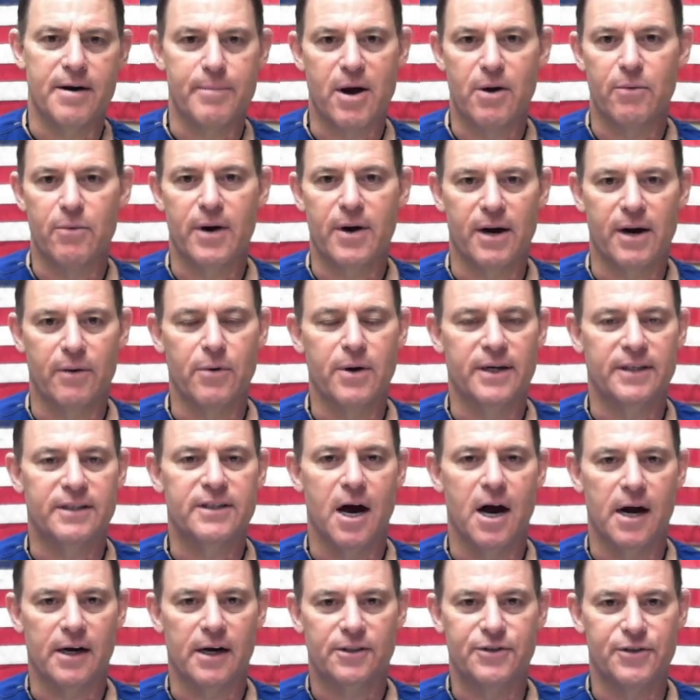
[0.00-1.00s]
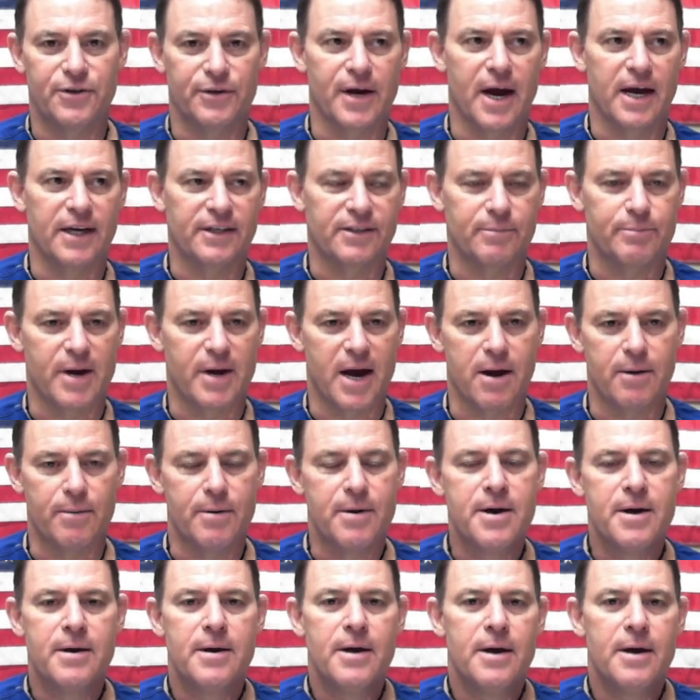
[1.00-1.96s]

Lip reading: about what I want to talk to you guys about.